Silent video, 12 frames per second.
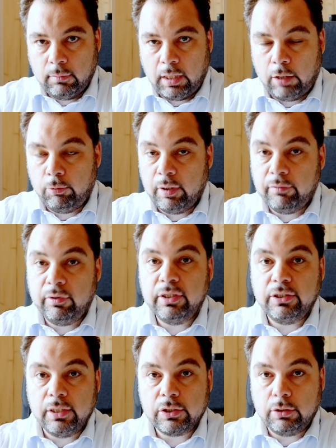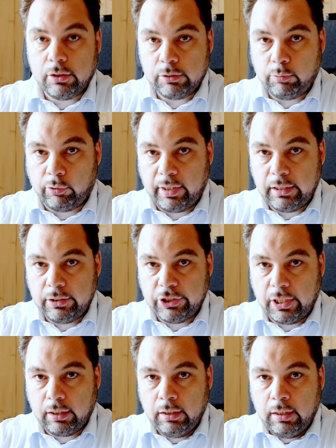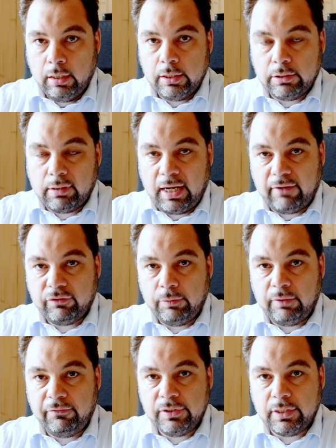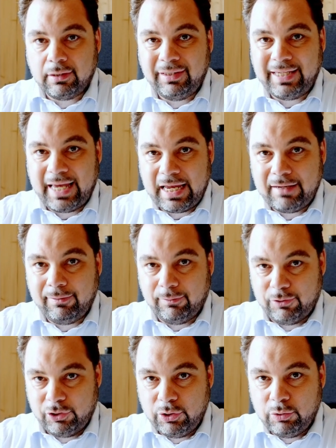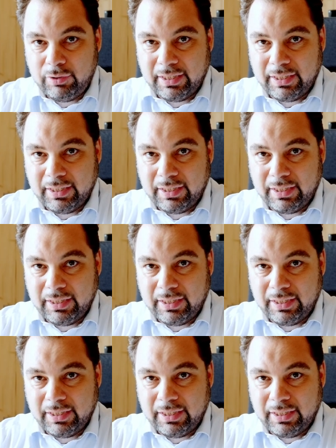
However, it does cost more energy, so you have to be physically able to do